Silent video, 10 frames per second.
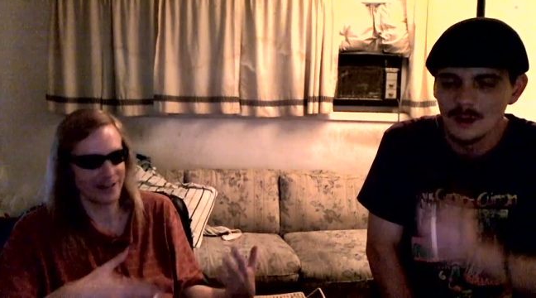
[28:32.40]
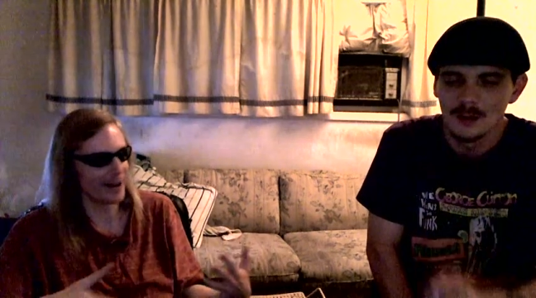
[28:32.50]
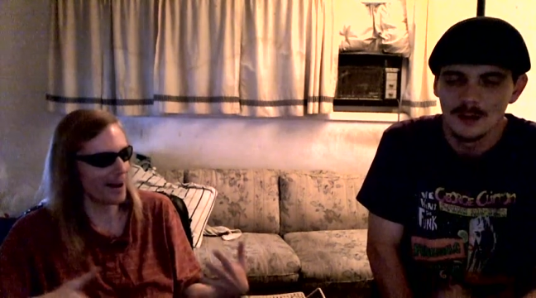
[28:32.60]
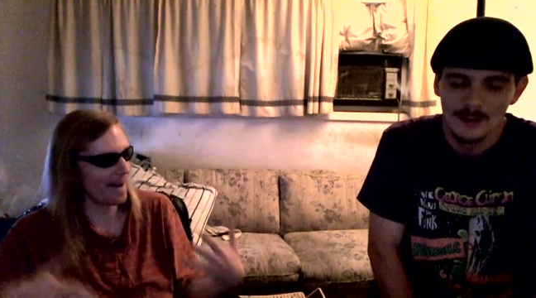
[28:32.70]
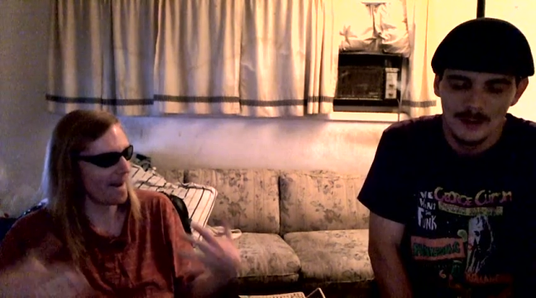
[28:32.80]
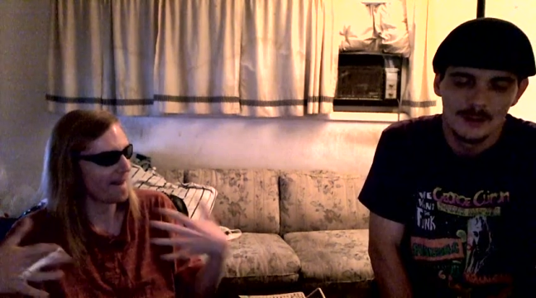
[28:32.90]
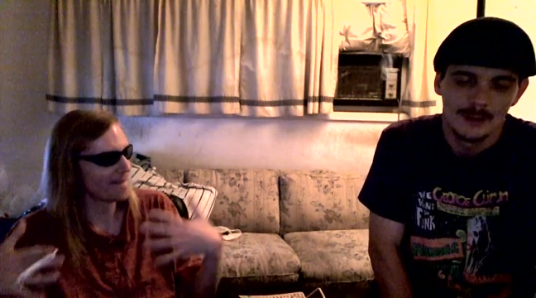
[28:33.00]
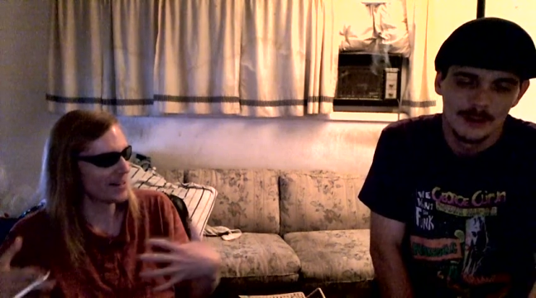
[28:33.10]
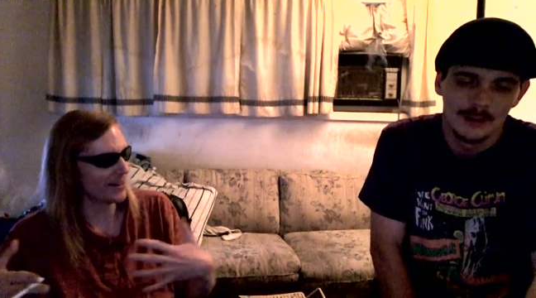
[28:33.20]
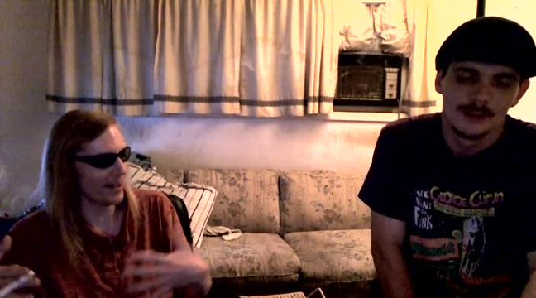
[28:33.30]
Speaker 1: here,
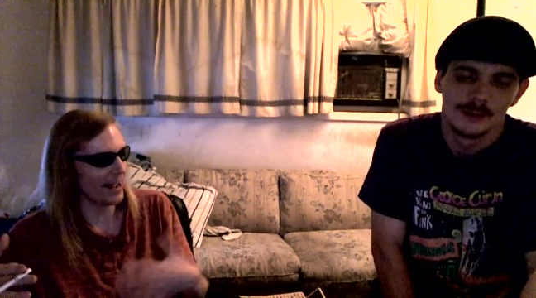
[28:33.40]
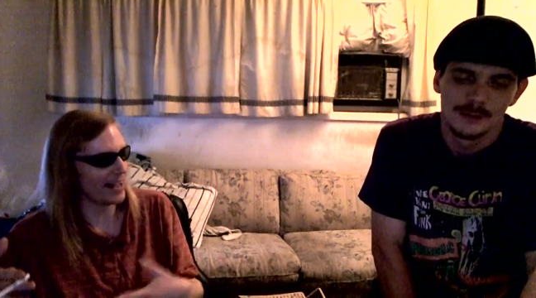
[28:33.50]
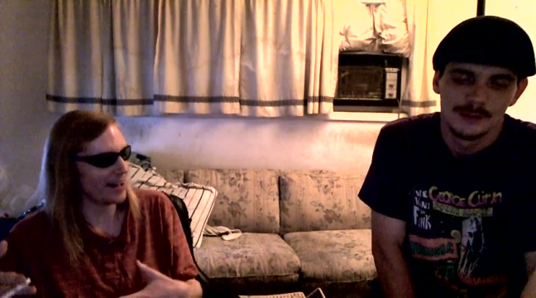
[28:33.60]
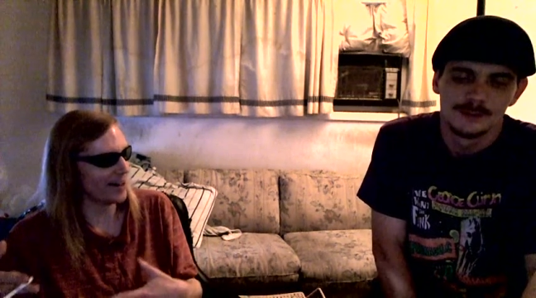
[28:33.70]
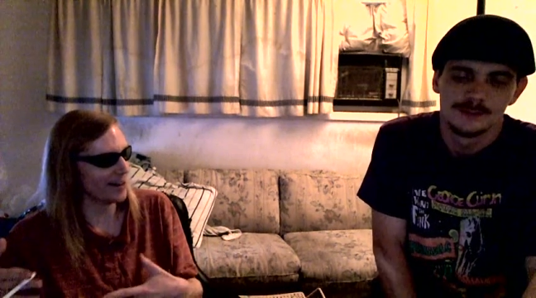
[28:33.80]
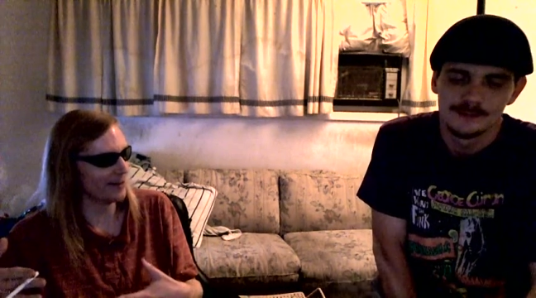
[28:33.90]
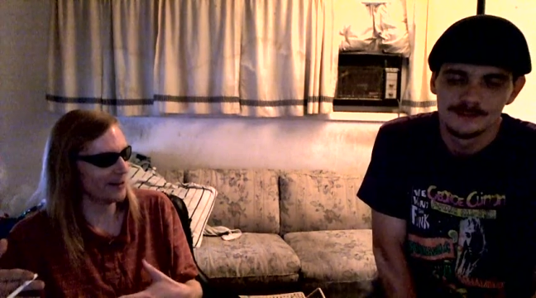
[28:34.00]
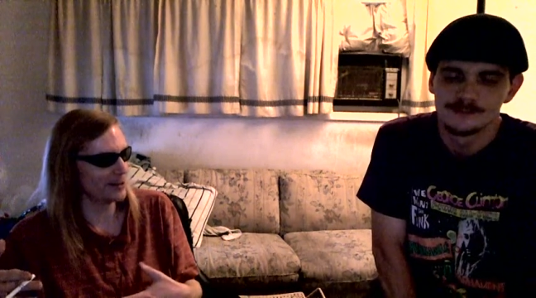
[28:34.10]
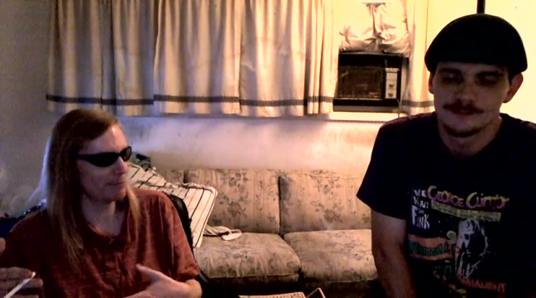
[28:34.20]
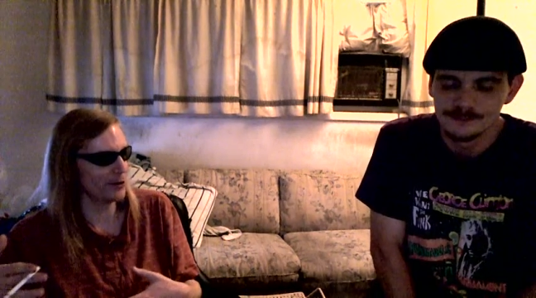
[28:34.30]
like all of
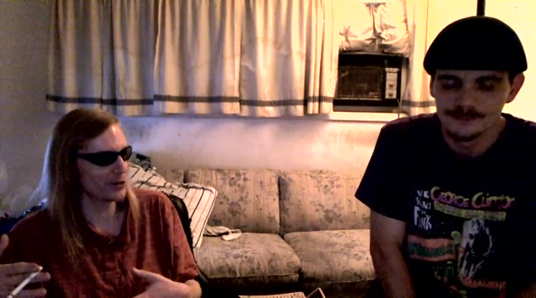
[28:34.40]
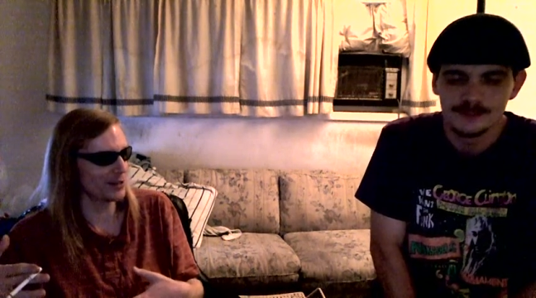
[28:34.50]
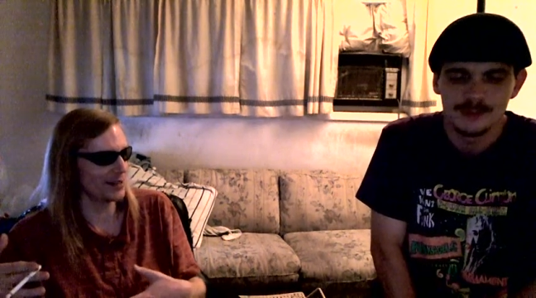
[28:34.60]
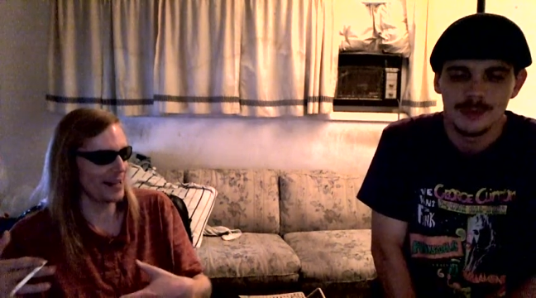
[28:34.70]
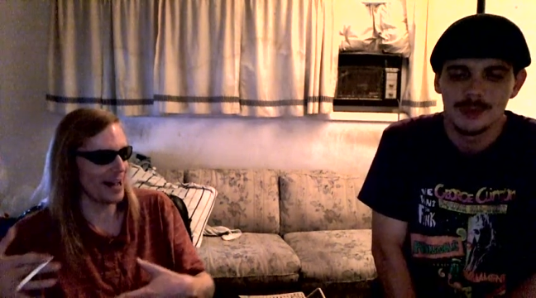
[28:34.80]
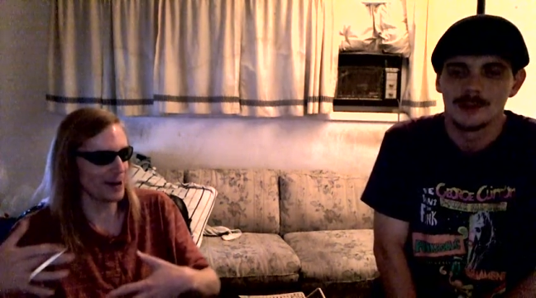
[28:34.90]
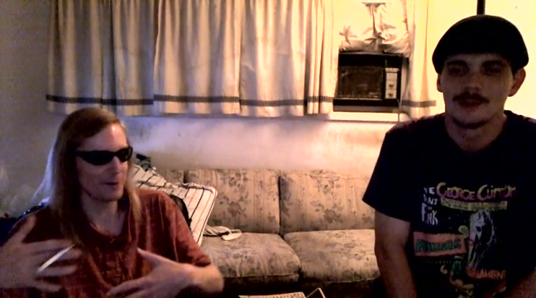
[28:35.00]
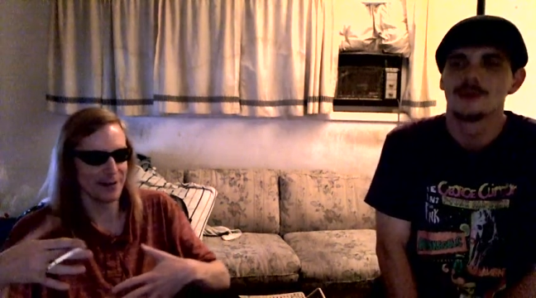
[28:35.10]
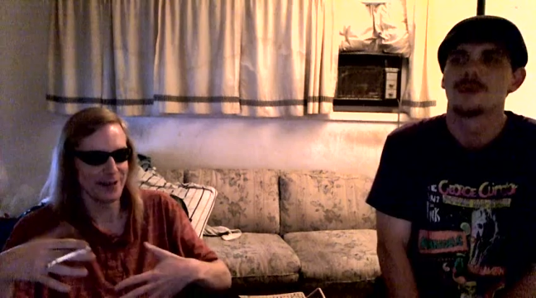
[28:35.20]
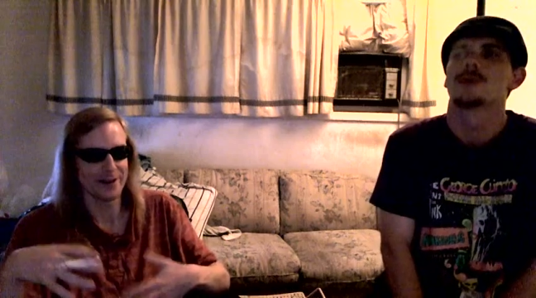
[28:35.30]
it's pushing it out
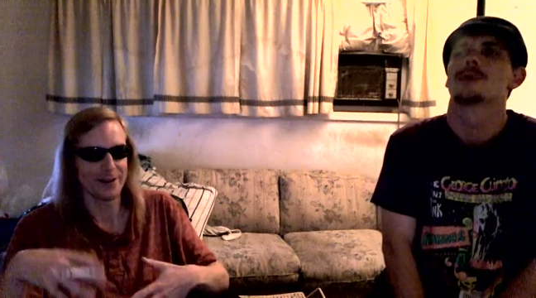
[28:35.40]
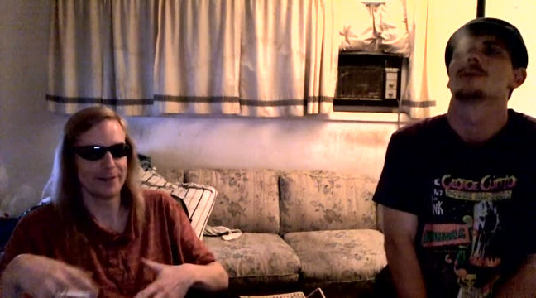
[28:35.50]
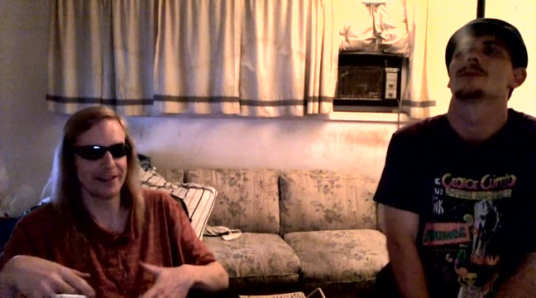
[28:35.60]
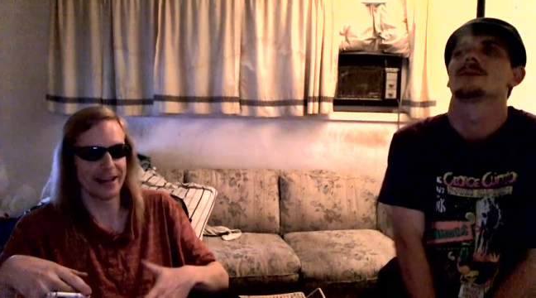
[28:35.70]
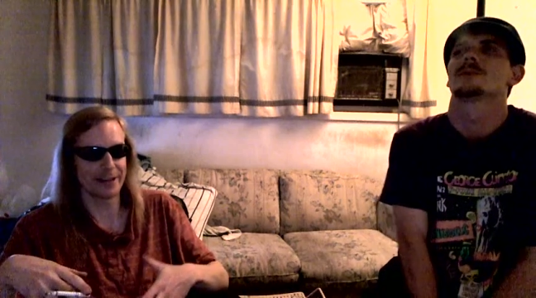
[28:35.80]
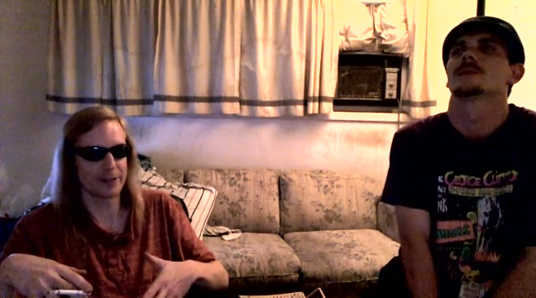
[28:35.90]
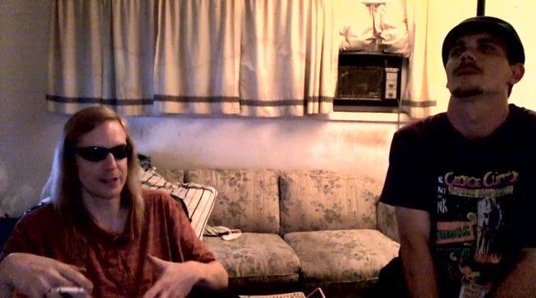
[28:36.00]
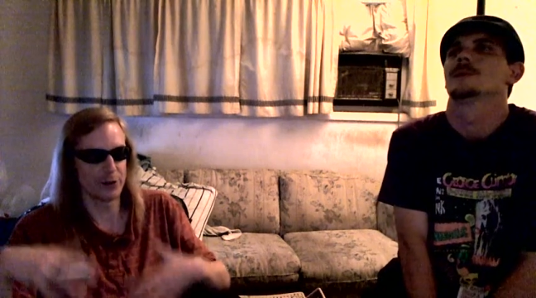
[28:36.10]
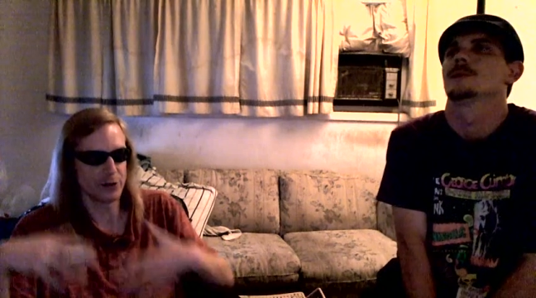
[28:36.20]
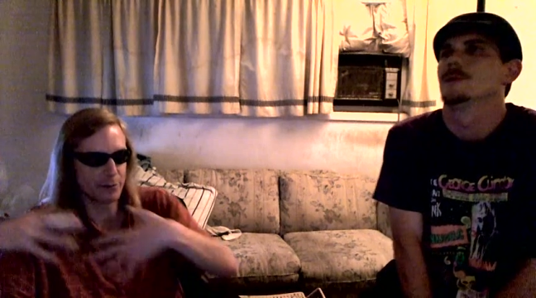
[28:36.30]
of me. Like
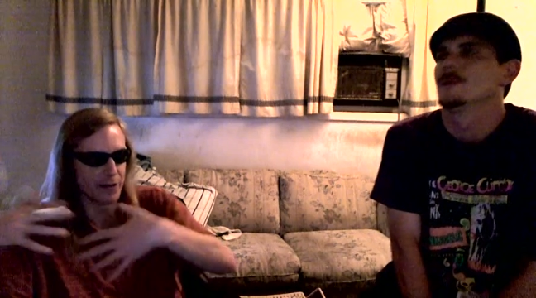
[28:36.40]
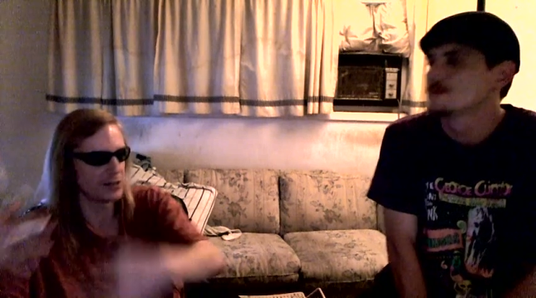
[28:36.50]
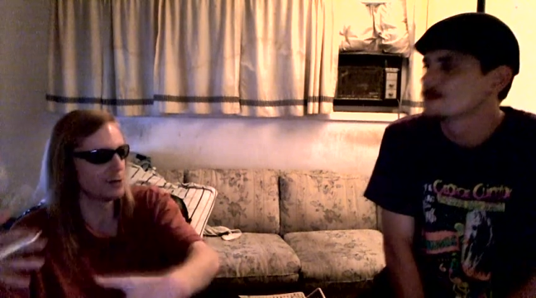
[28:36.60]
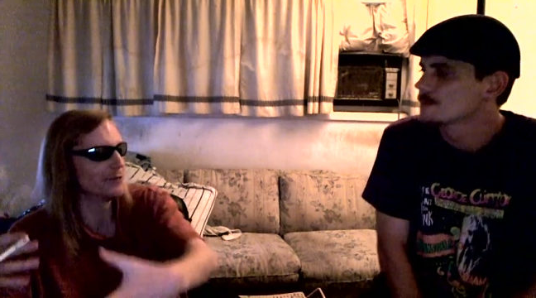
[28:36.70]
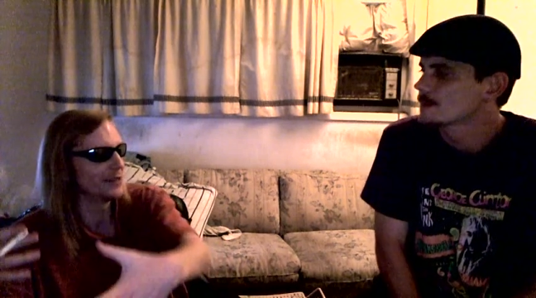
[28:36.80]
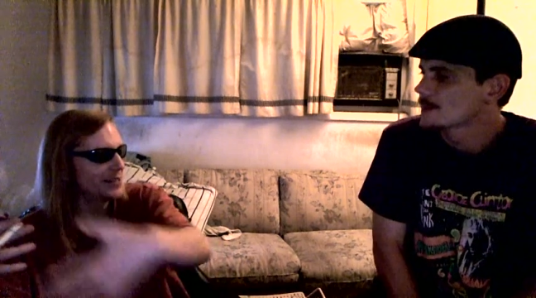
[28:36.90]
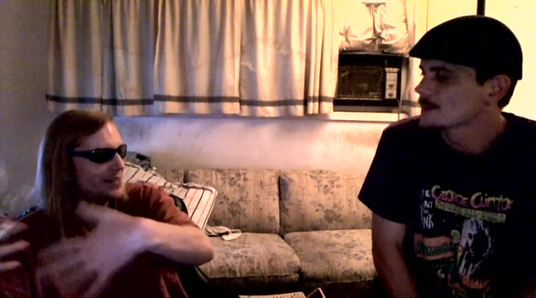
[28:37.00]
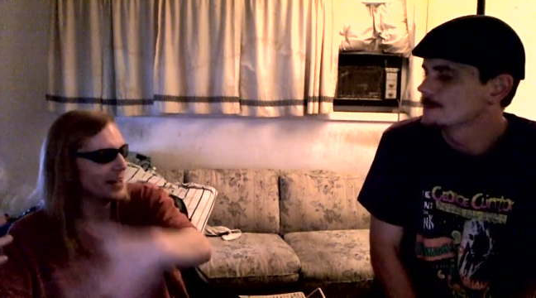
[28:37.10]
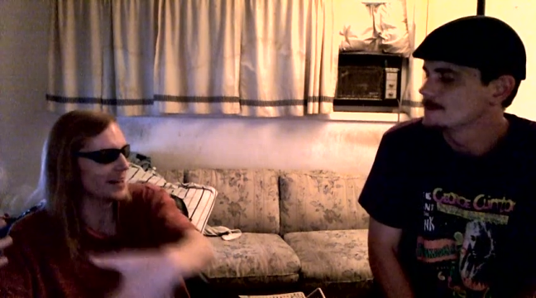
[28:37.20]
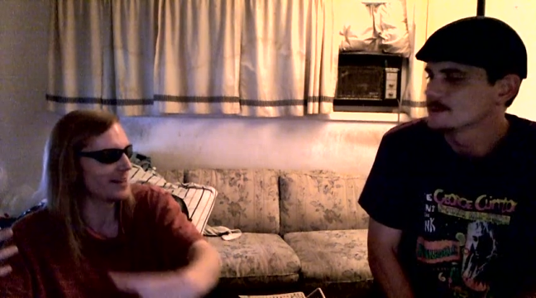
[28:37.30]
so, it's meant to be said,